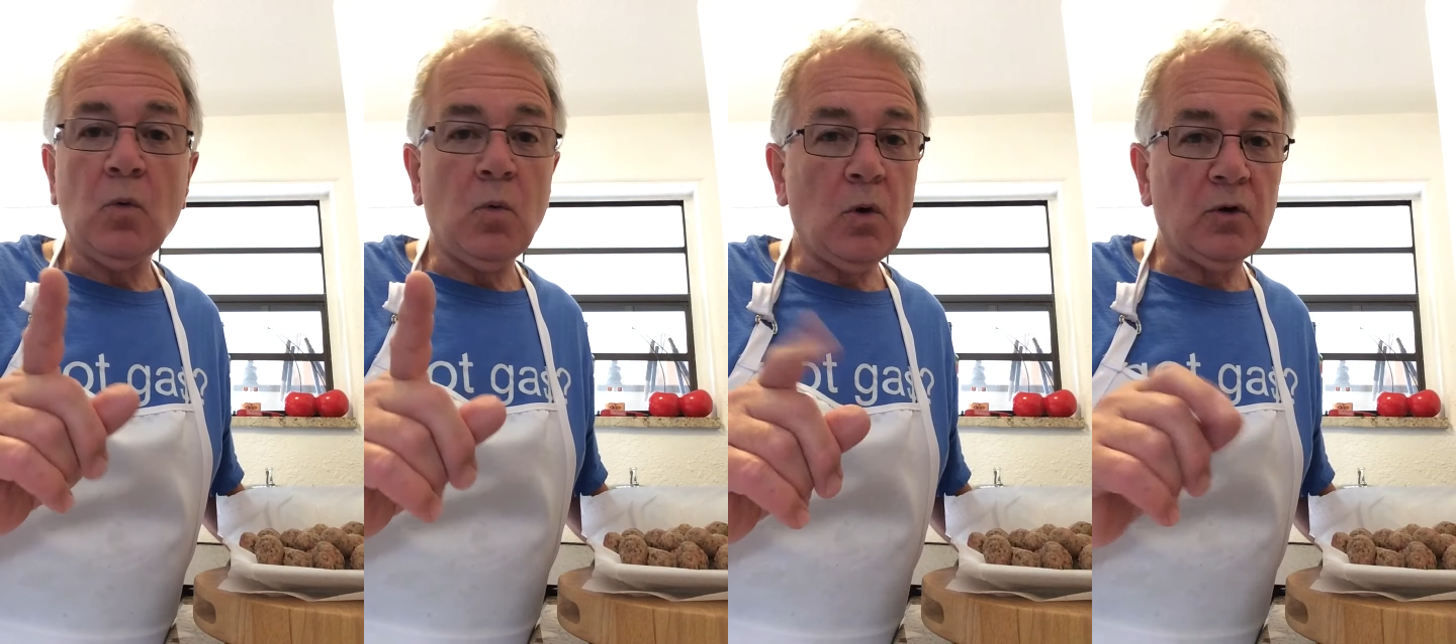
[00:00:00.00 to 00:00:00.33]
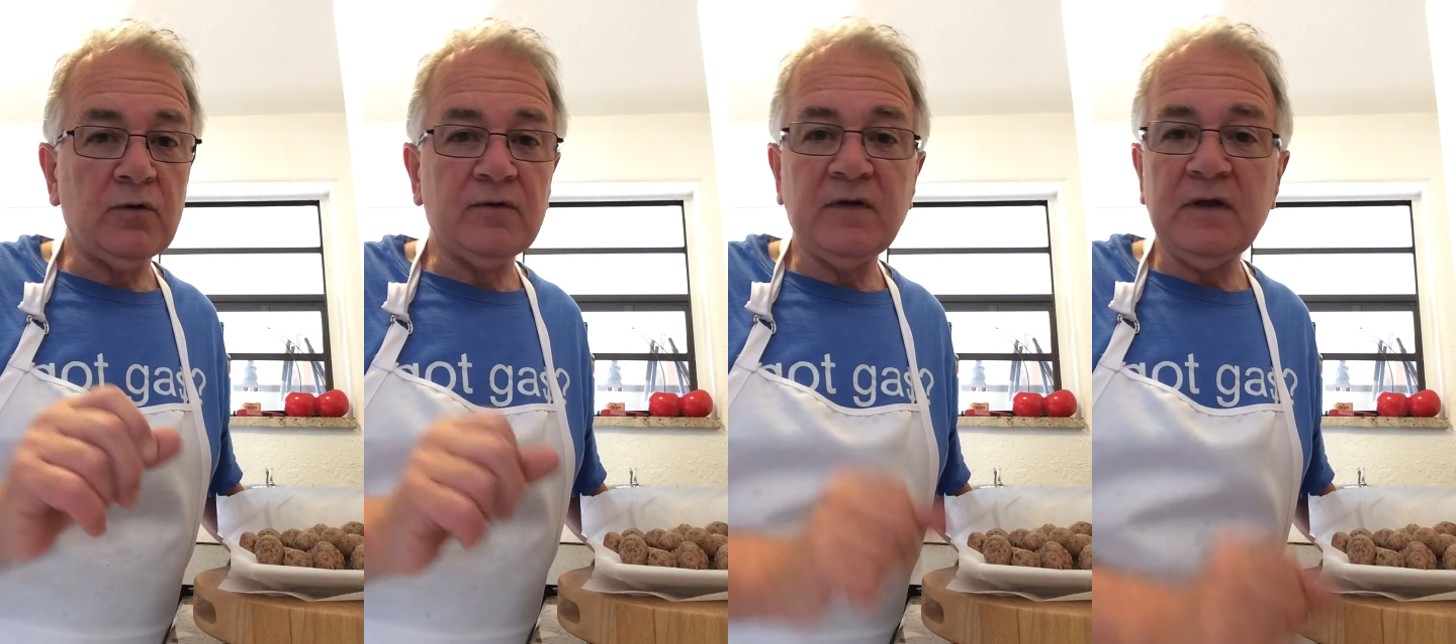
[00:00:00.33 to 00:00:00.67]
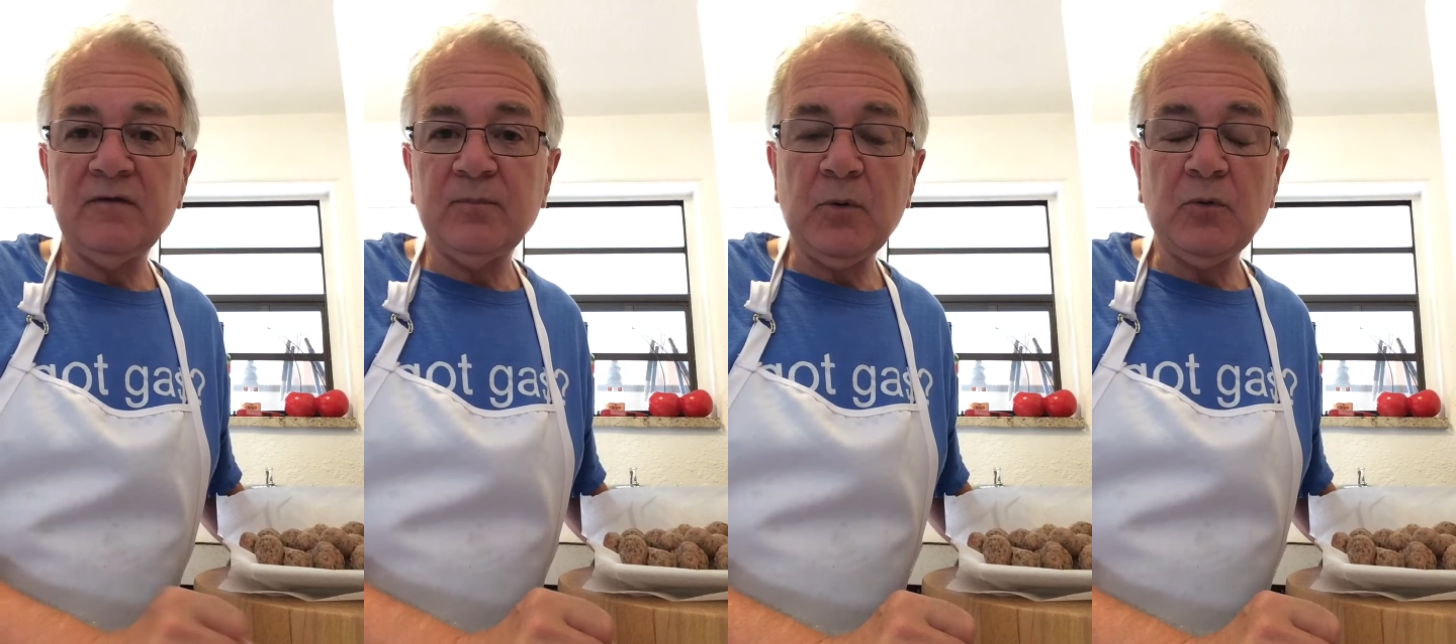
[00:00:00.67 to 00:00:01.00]
1/4
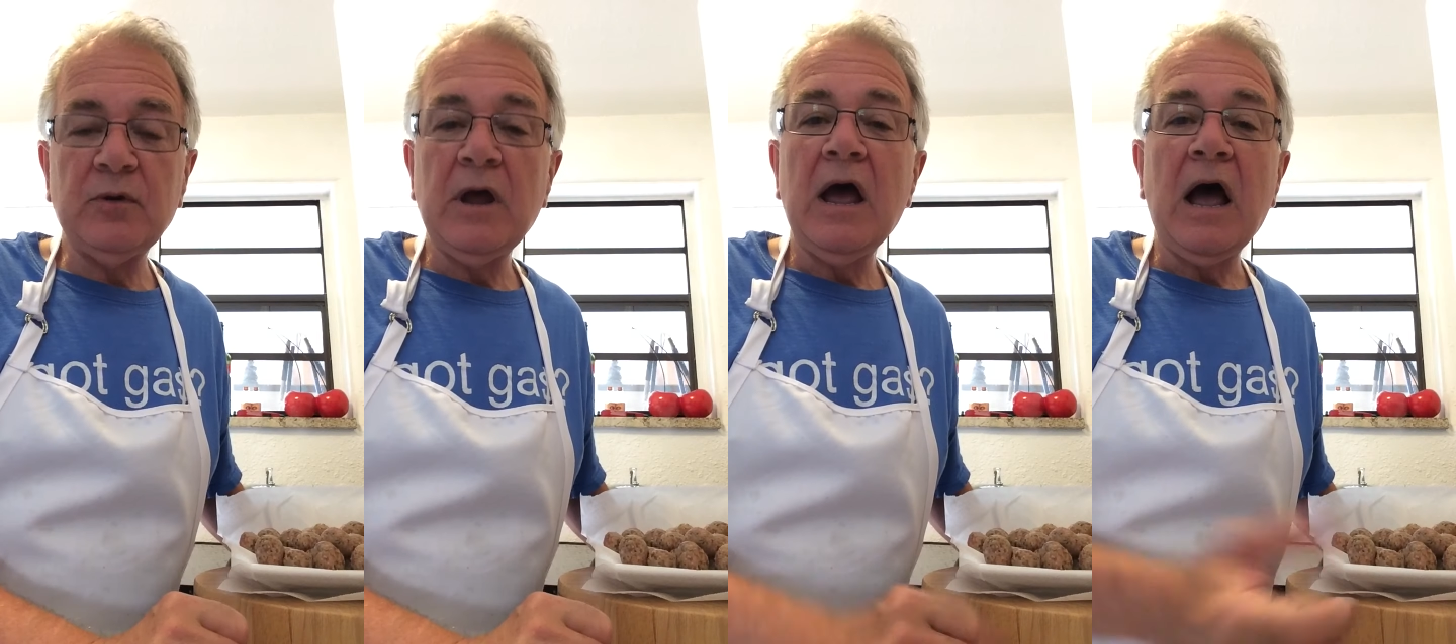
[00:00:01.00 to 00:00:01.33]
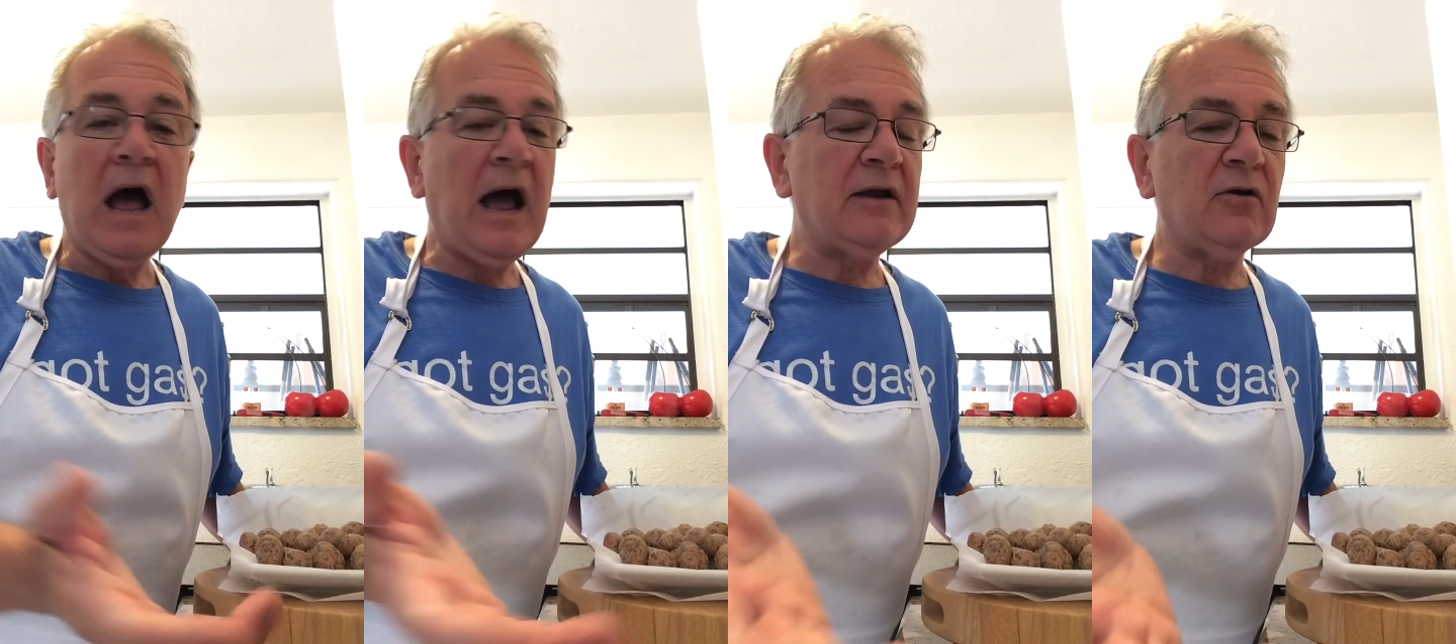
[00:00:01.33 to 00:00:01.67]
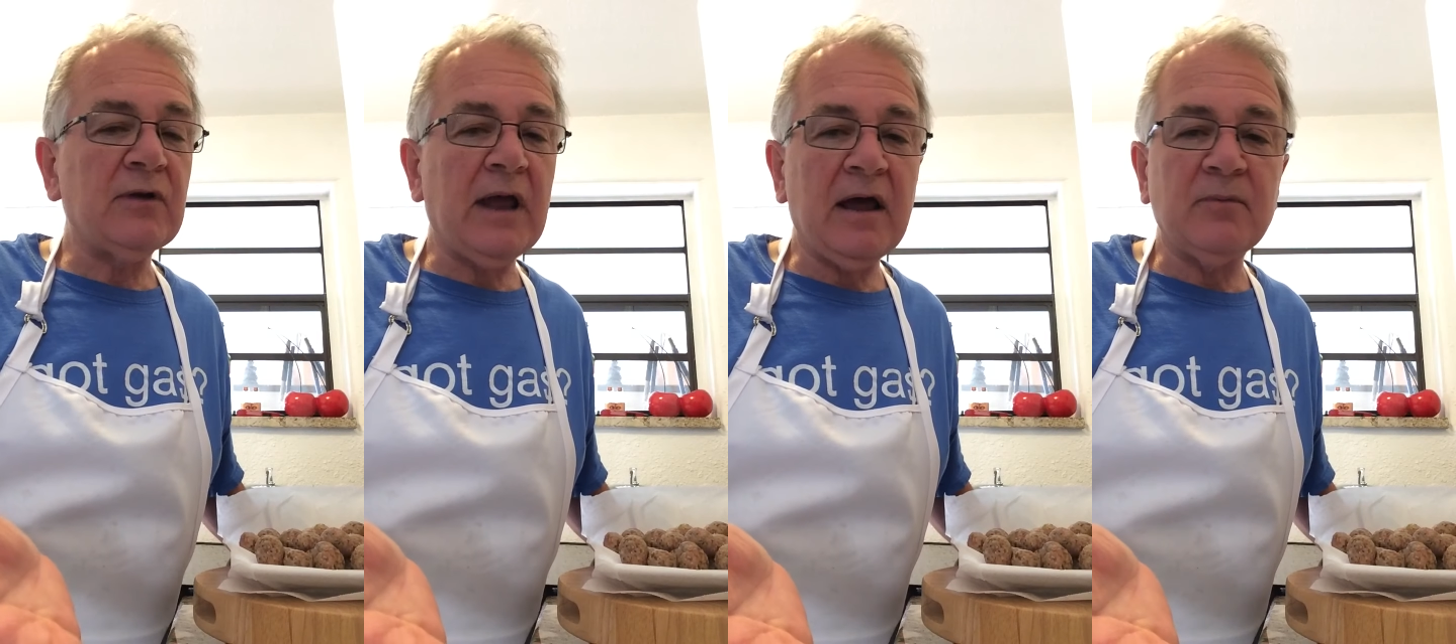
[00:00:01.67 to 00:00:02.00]
teaspoon. I
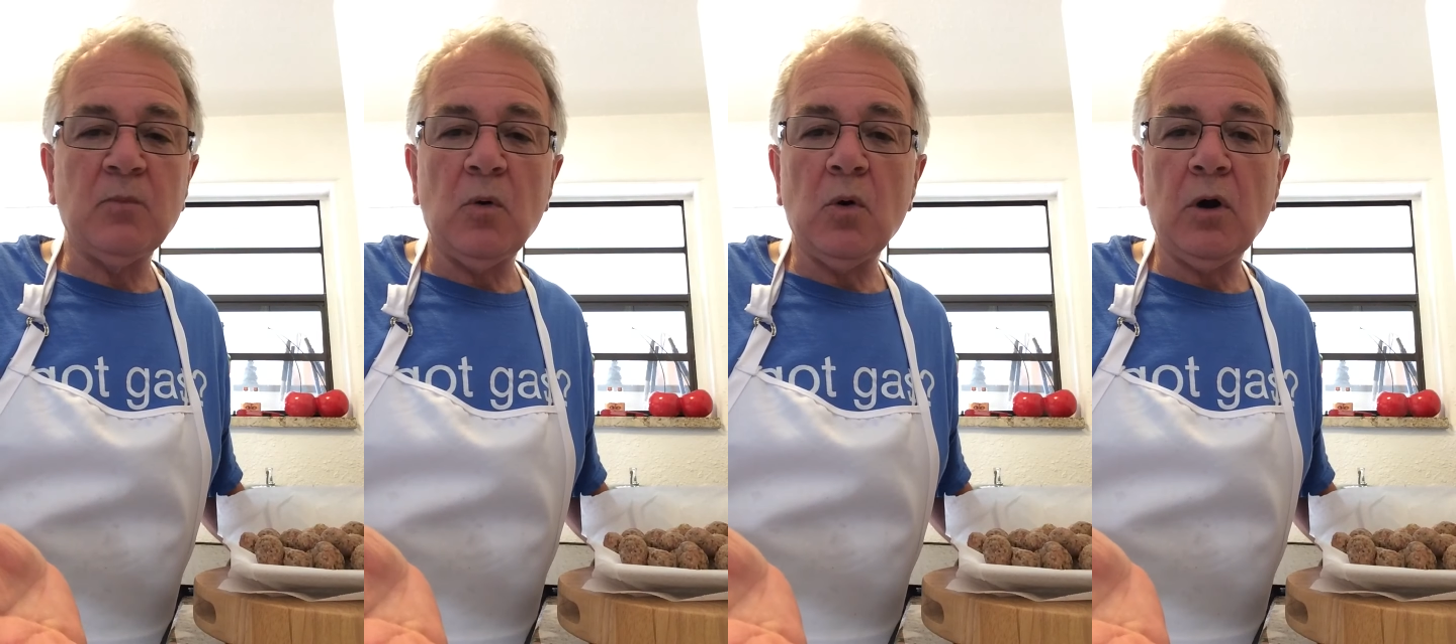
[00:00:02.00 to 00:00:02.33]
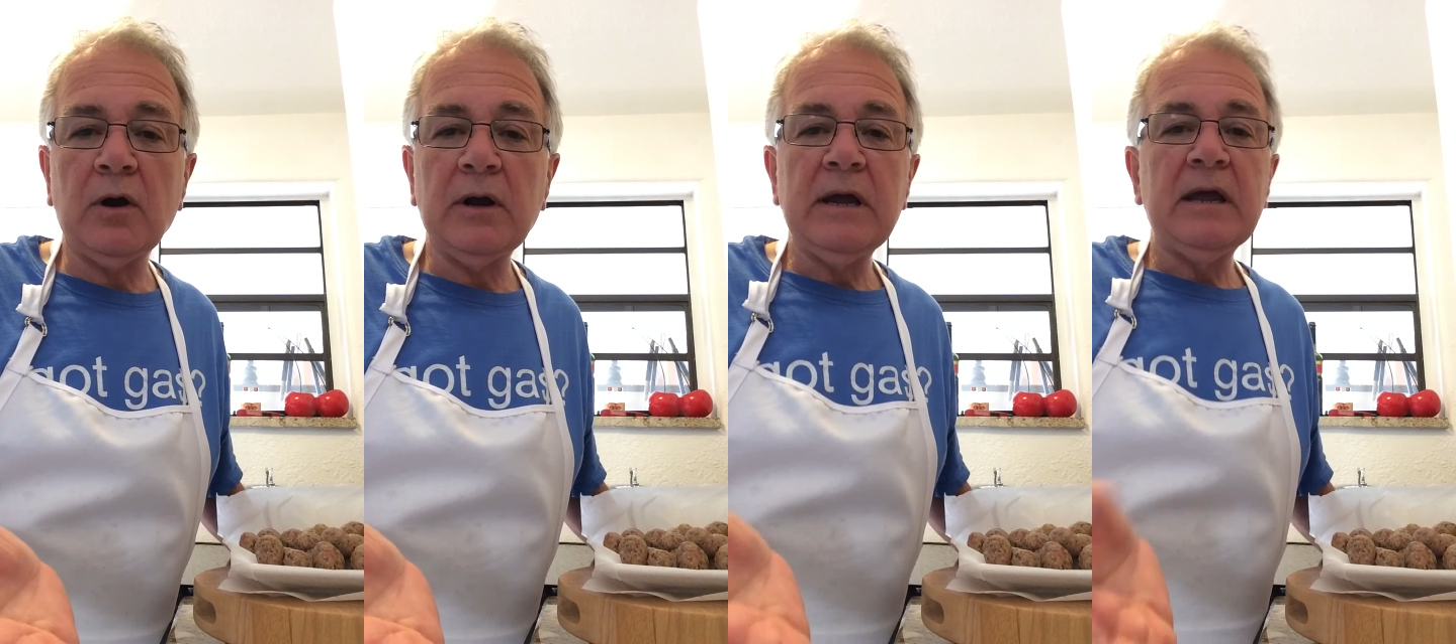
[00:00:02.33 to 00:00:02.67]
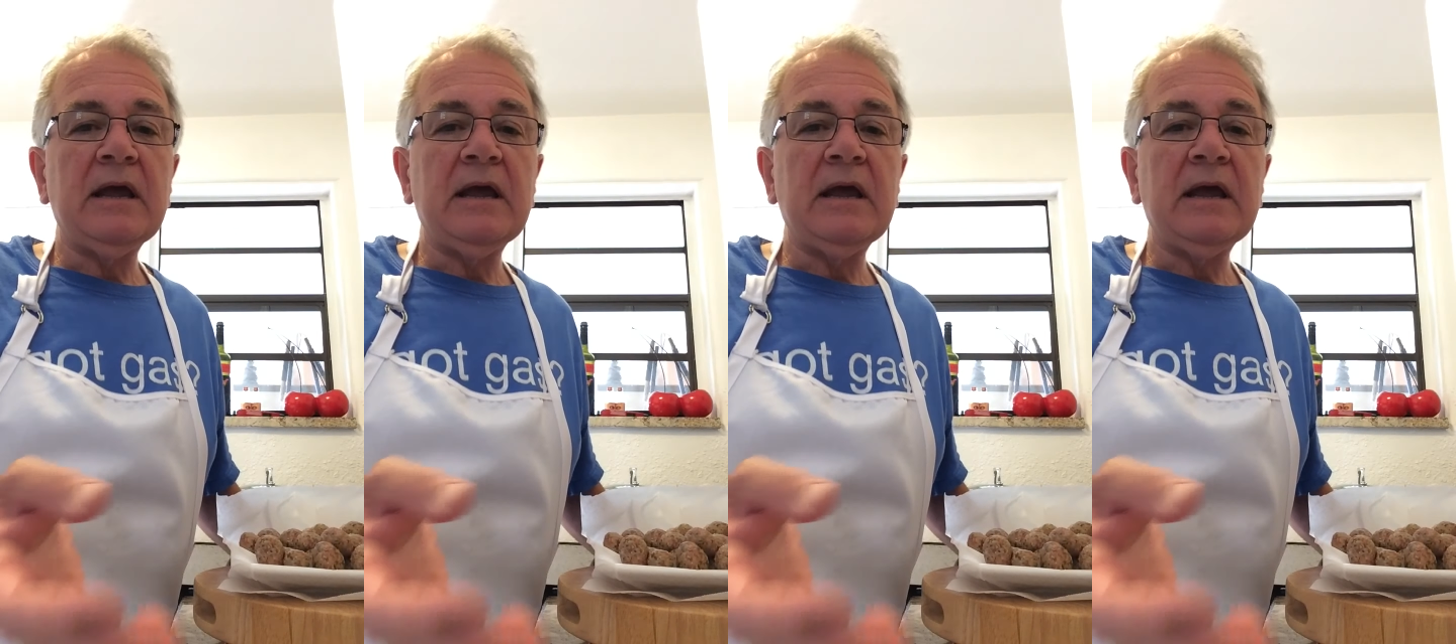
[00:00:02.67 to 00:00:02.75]
don't add more.